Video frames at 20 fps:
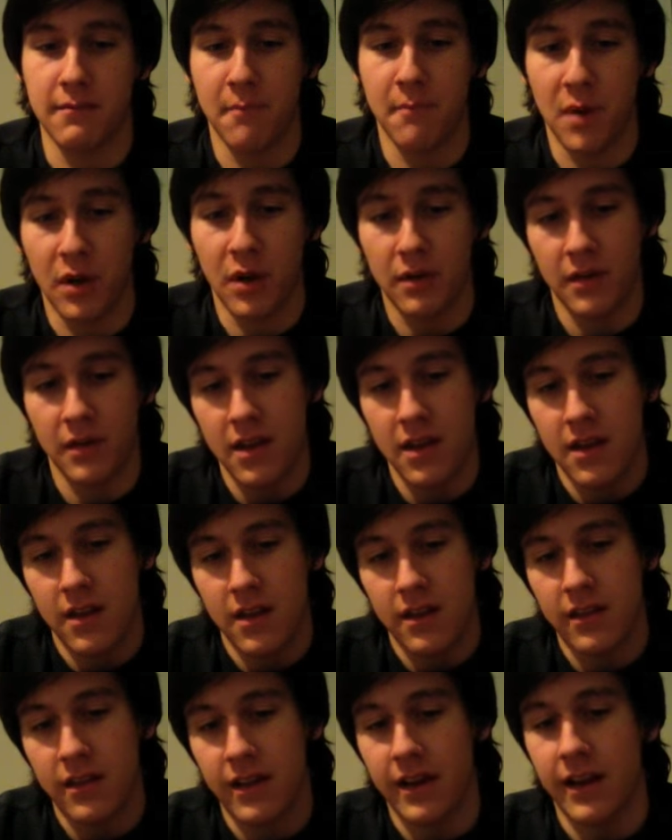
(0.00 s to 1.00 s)
But
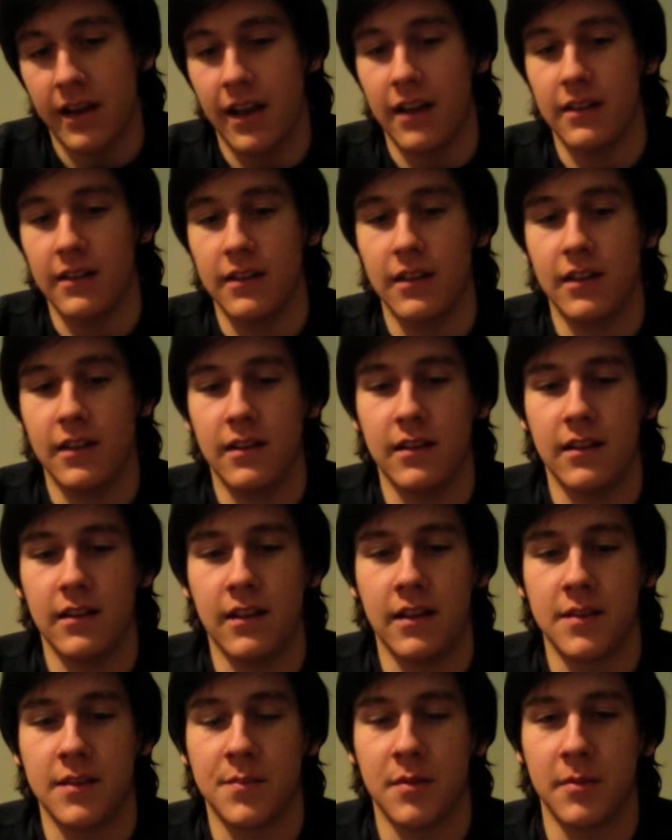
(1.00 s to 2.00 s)
then again,
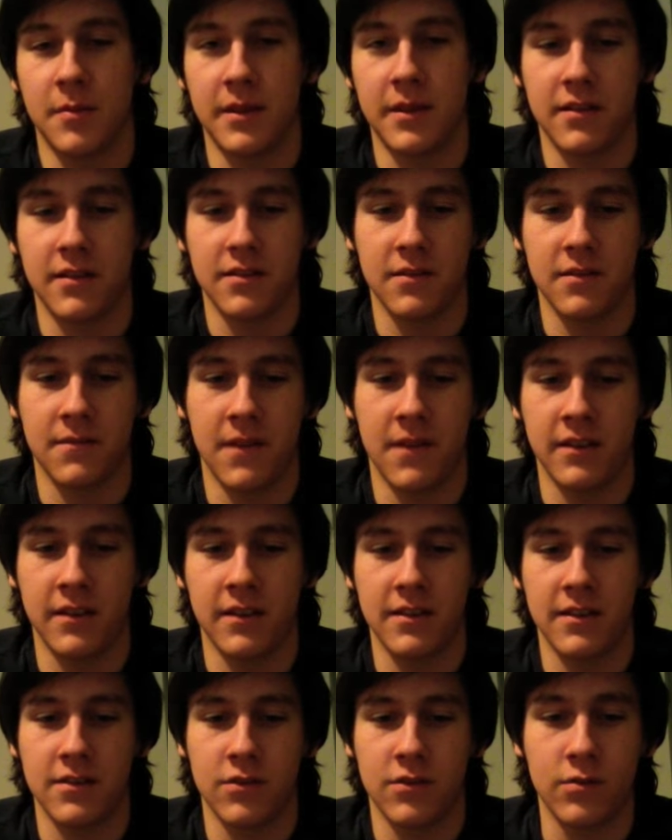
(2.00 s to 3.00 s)
that's probably down to the fact that
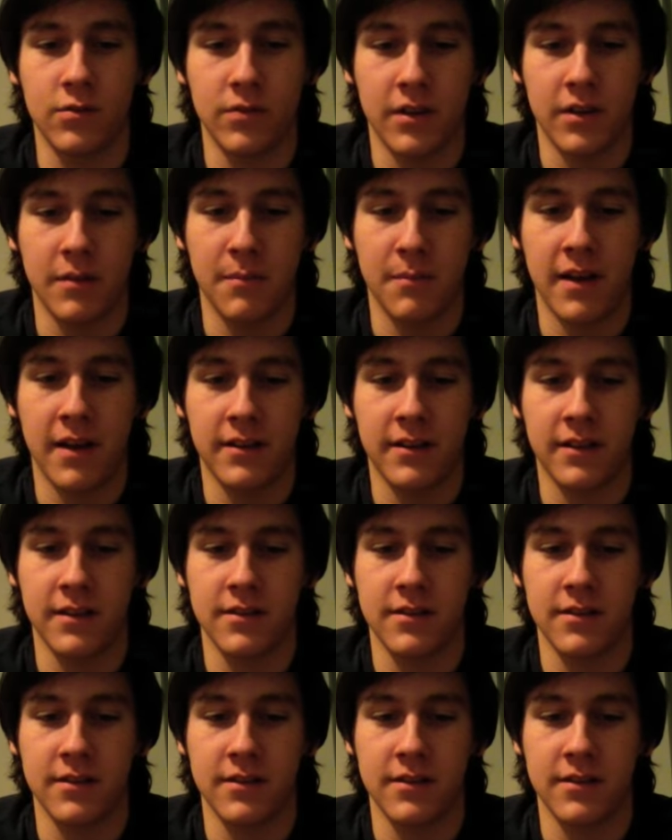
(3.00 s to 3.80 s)
it's all compacted in